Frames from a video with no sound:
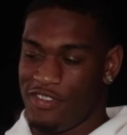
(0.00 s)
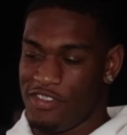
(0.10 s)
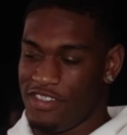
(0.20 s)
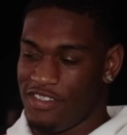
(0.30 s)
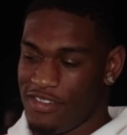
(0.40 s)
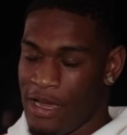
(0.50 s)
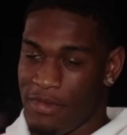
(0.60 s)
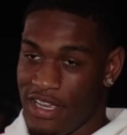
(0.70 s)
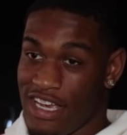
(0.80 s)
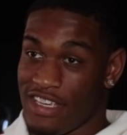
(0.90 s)
Fury. Yeah. I
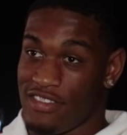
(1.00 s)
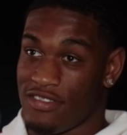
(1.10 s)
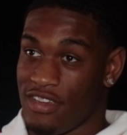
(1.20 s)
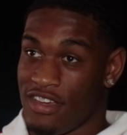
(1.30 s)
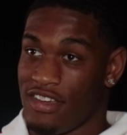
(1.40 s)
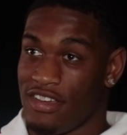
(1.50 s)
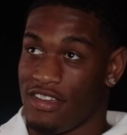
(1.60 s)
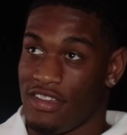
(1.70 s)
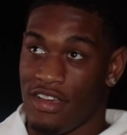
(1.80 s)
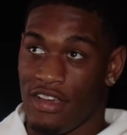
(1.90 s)
mean, in Tyson's
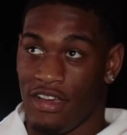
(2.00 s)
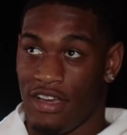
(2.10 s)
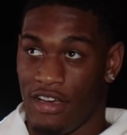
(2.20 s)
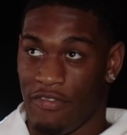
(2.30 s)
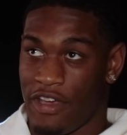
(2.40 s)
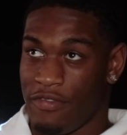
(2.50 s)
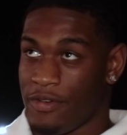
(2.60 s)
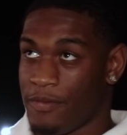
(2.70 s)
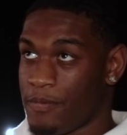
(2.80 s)
favor.